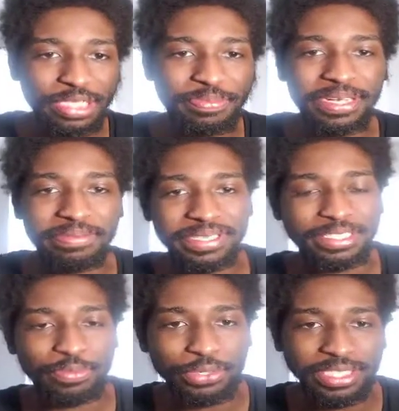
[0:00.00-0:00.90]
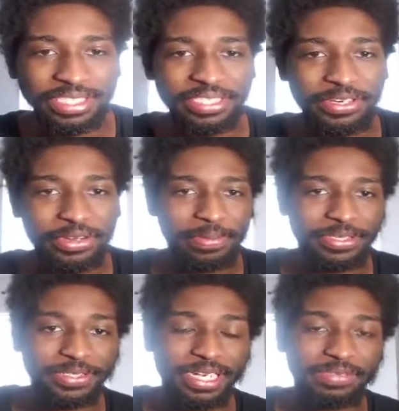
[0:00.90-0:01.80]
poppin'? It's your boy Sleezy Cheeto coming at
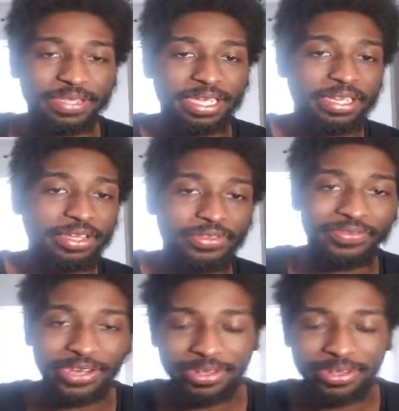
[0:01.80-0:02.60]
you guys with another video